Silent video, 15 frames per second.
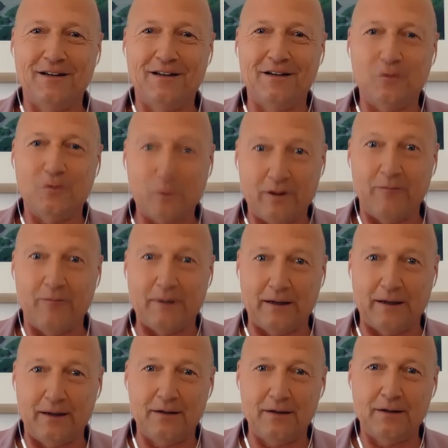within me.
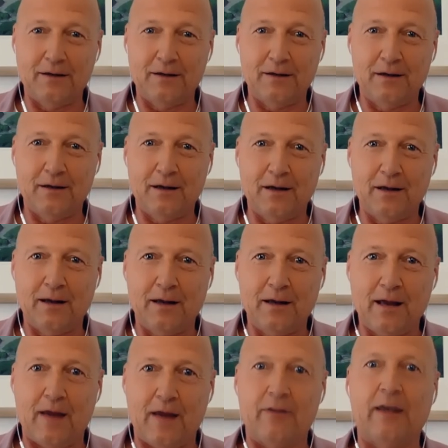
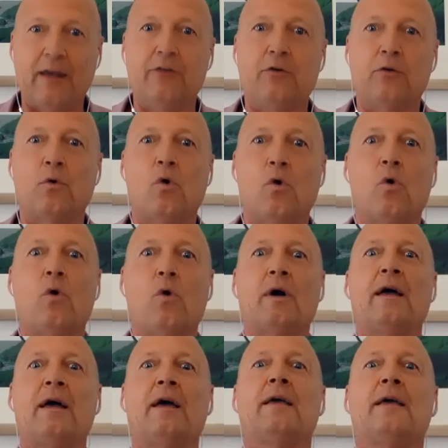And these are all
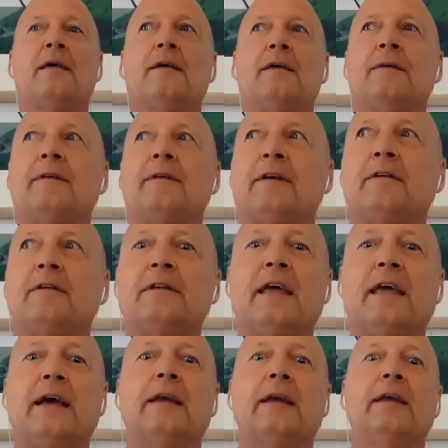such
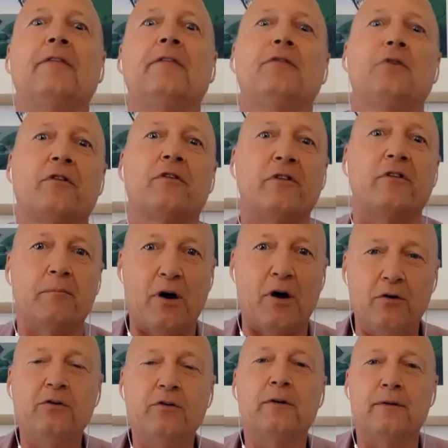negative sort of
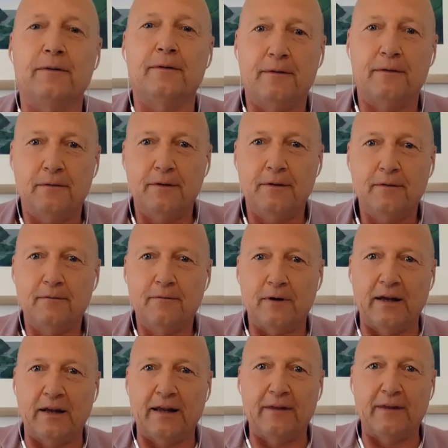emotions,
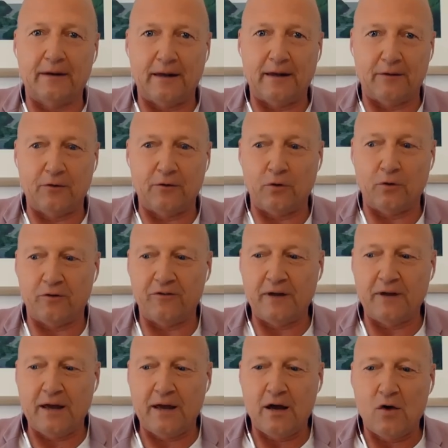really, that sort of,
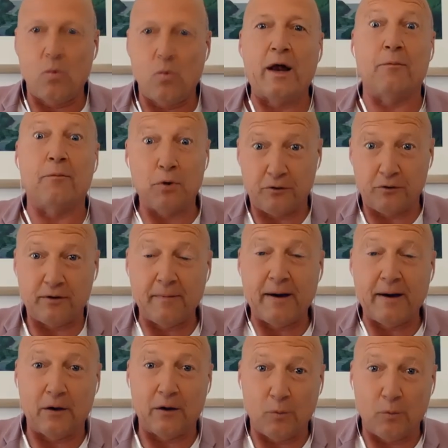one, it pushes
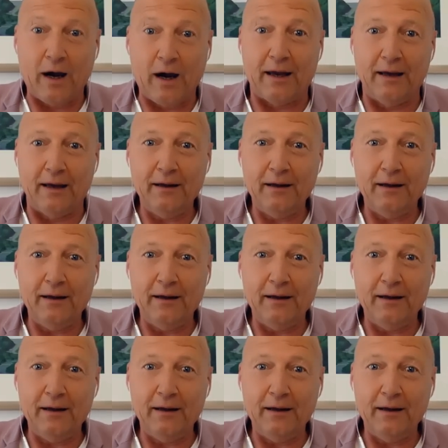money away.